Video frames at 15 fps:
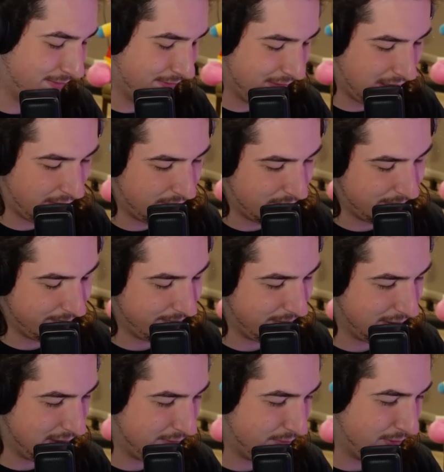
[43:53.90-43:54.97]
covered.
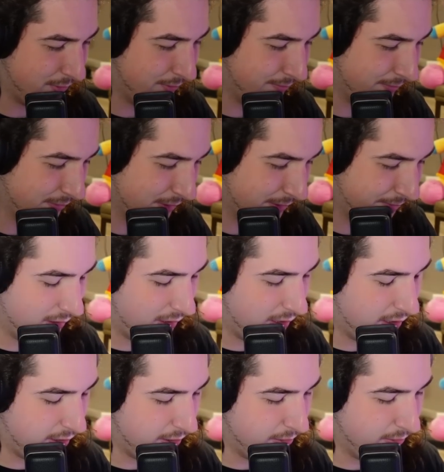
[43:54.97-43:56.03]

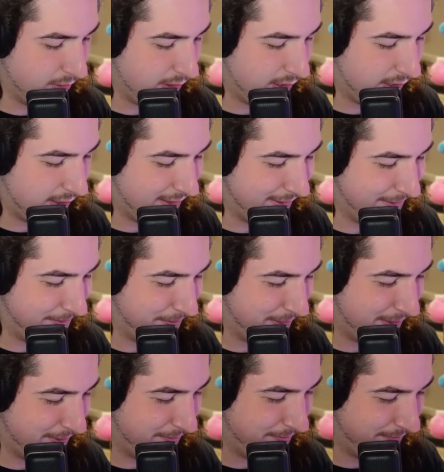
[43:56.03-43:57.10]
Uh-oh.
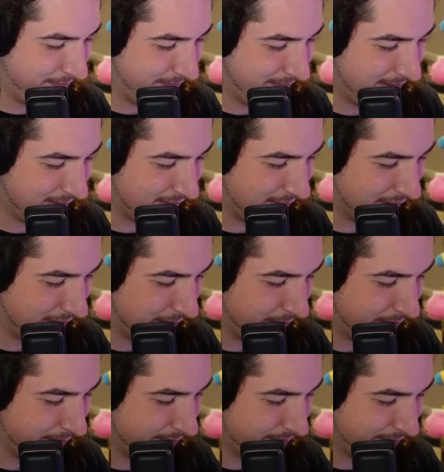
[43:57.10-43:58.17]
Well. That's unlucky.
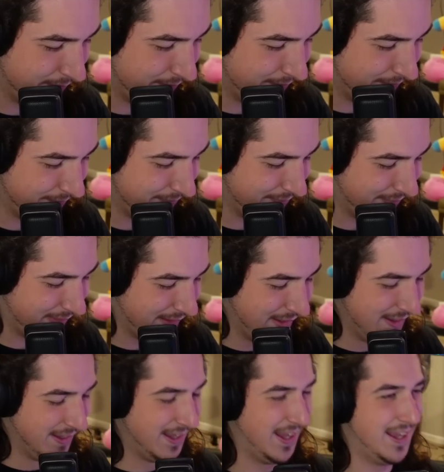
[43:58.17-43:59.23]

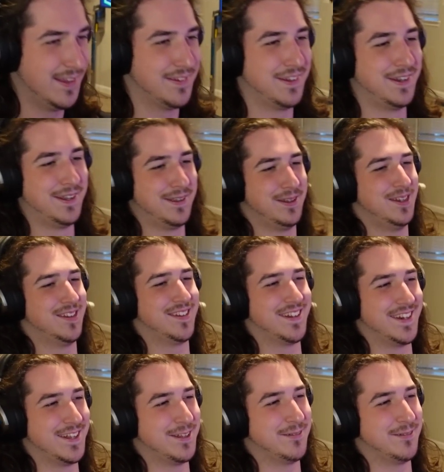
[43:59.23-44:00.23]
He's gonna do the thing.